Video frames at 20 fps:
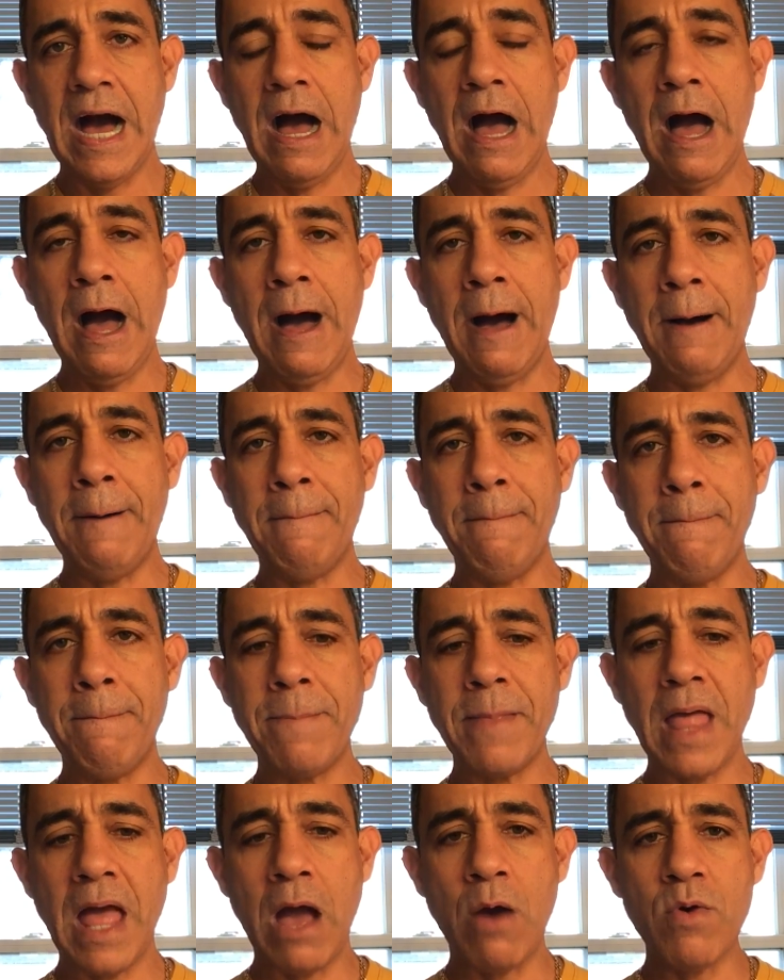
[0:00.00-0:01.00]
I
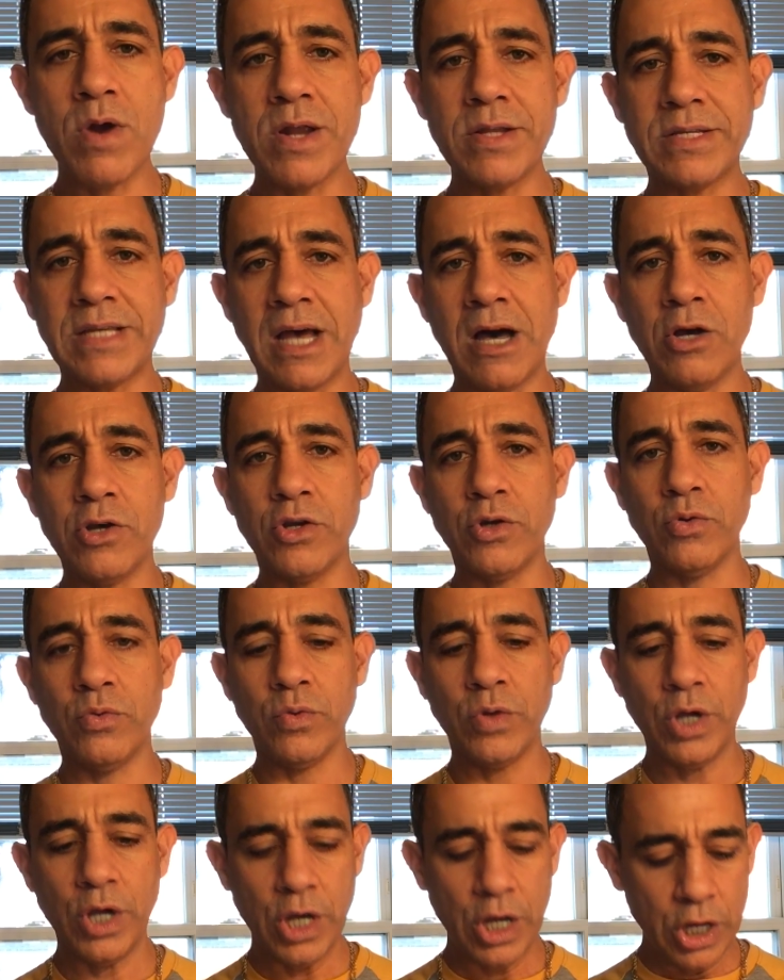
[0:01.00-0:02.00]
want to tell
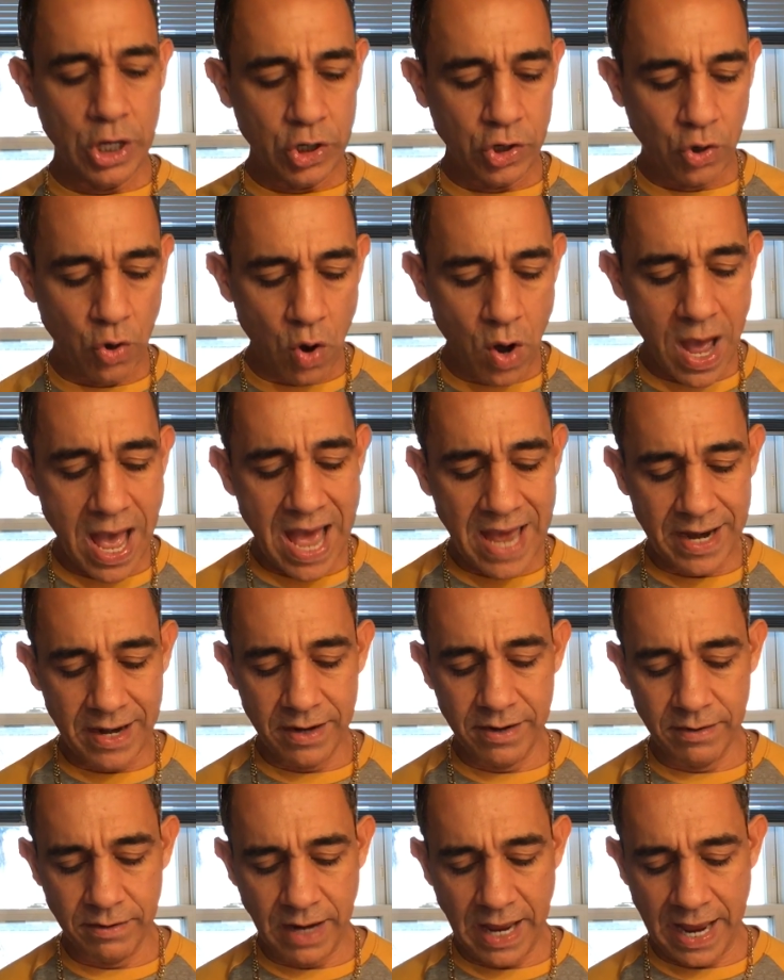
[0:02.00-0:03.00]
you, go ahead
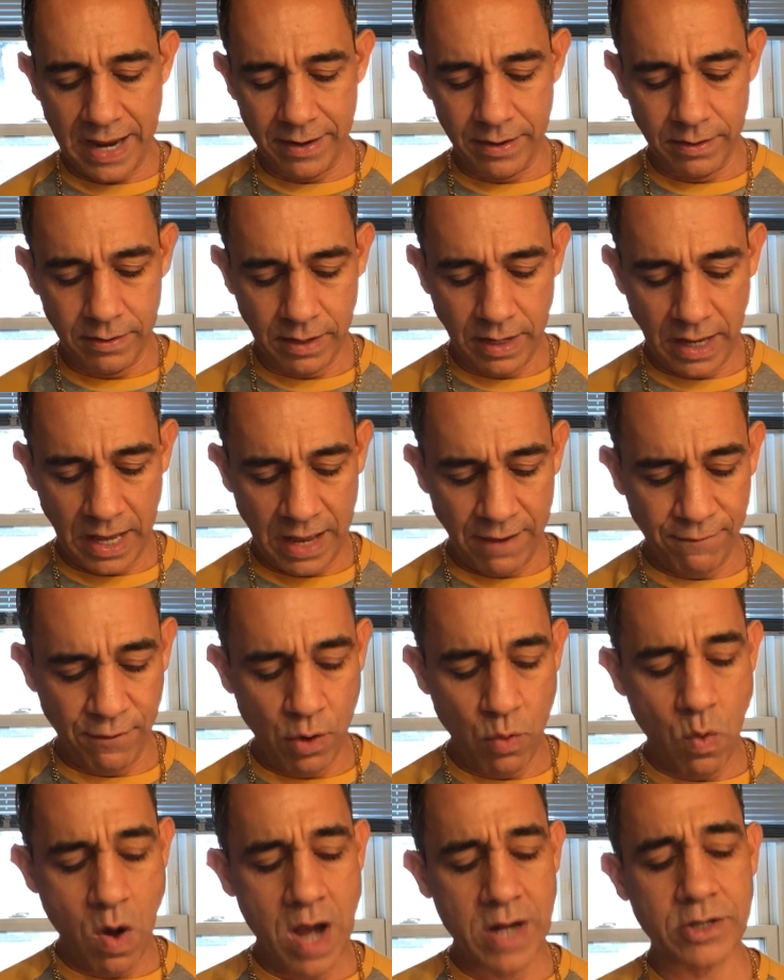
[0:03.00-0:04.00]
and if
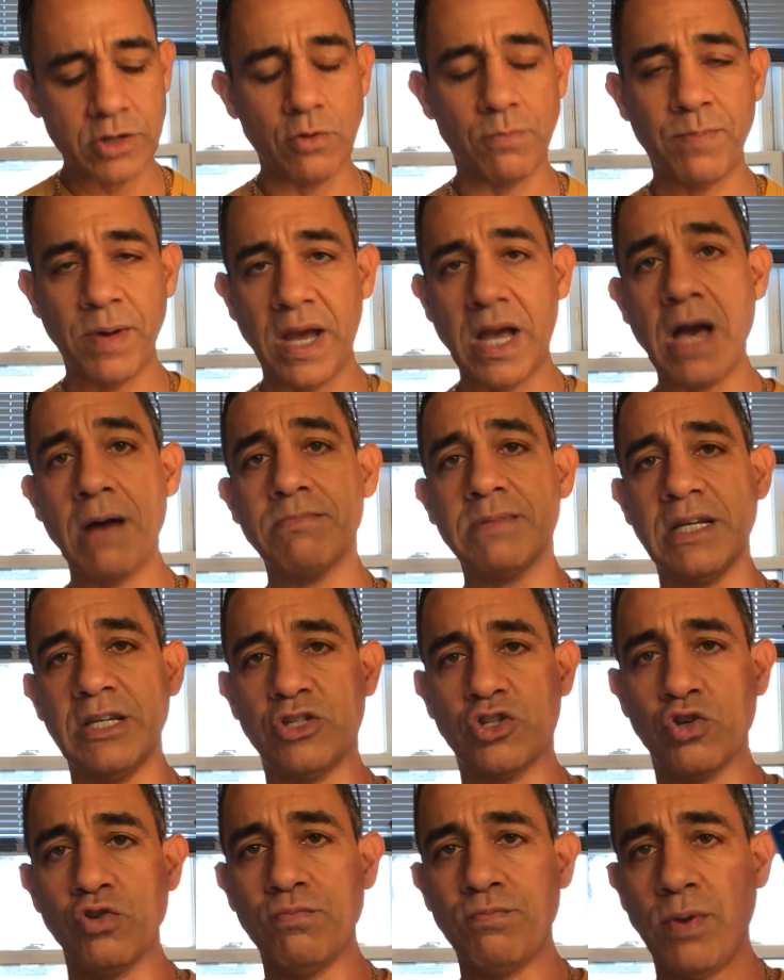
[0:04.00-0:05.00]
you want to, pick up
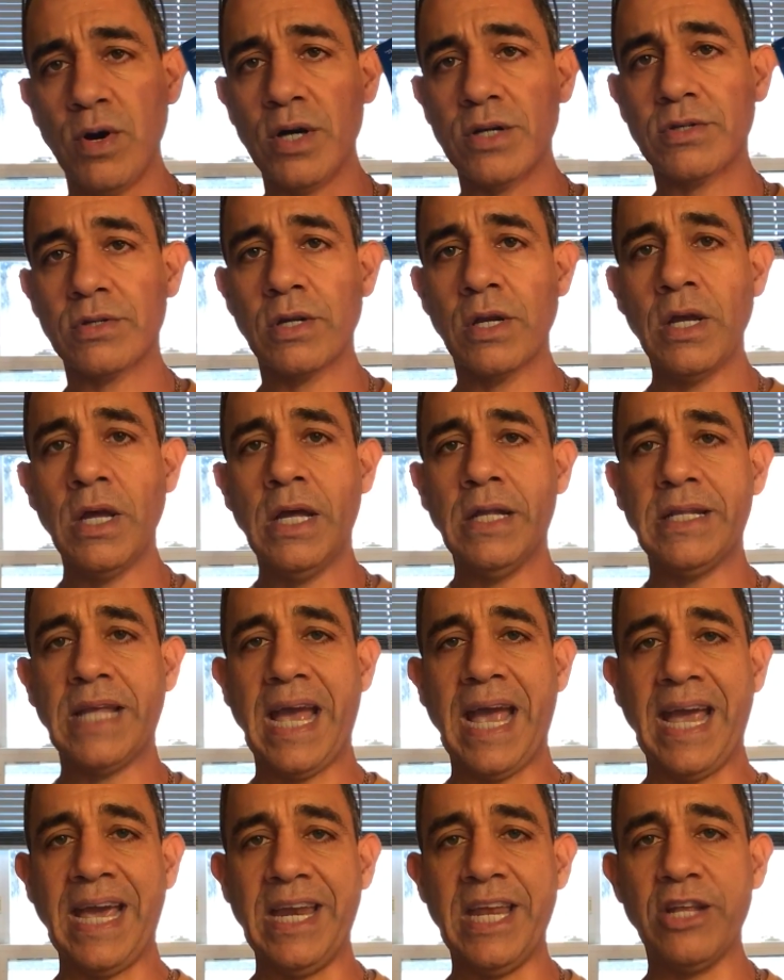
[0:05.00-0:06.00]
these two books, the
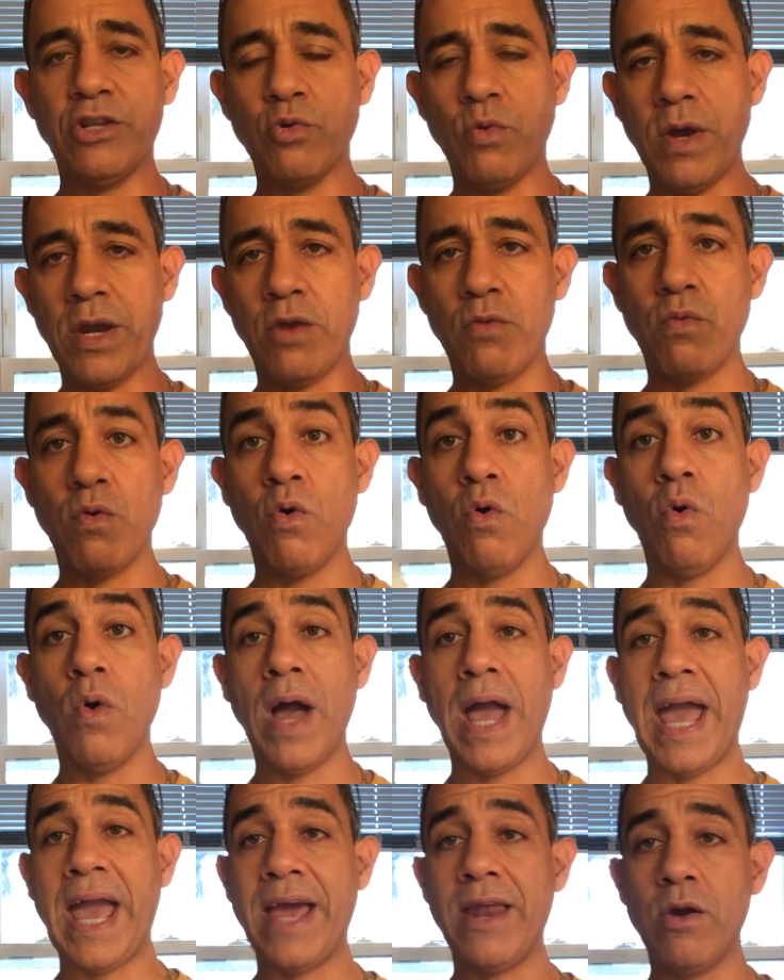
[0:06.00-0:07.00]
80-20
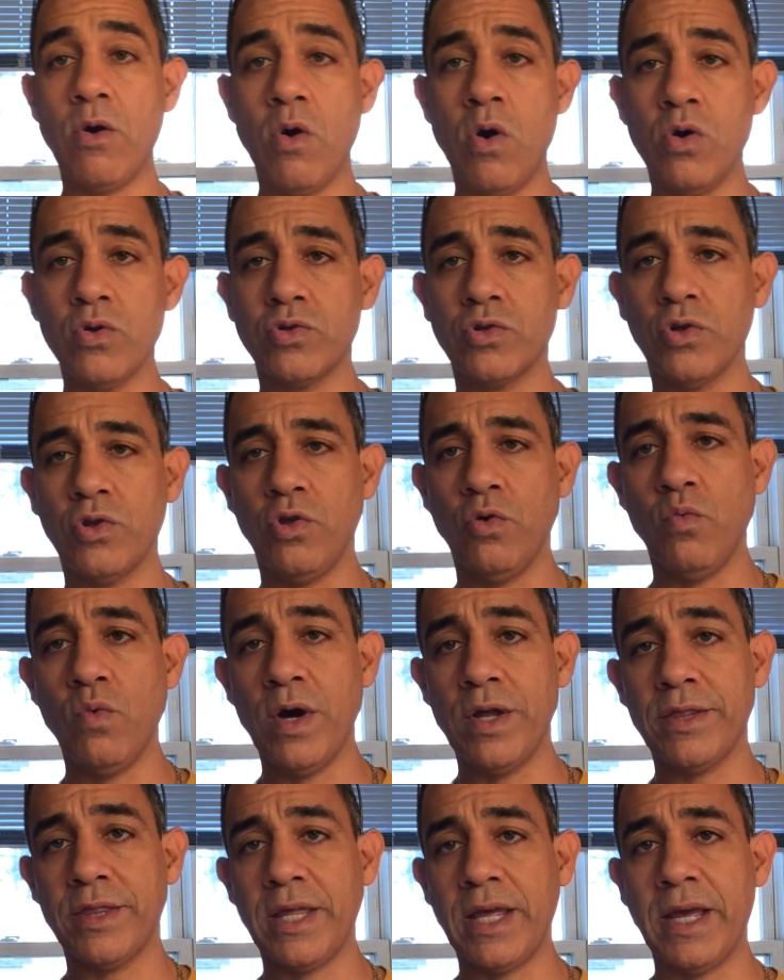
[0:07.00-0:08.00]
rule, and also the
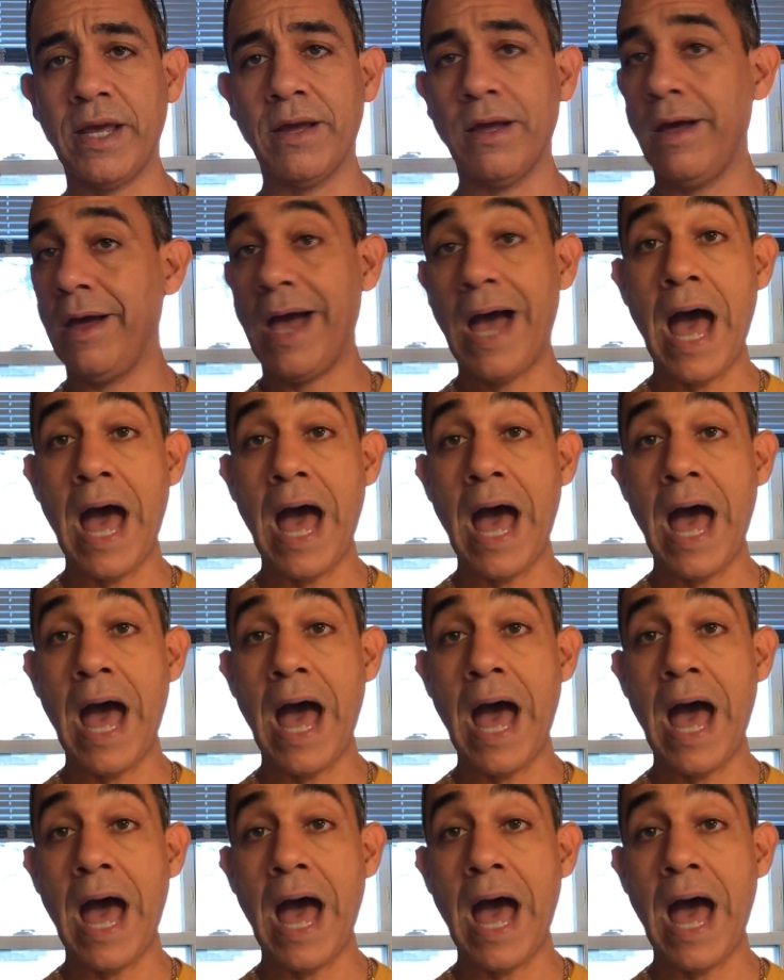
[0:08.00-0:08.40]
one thing.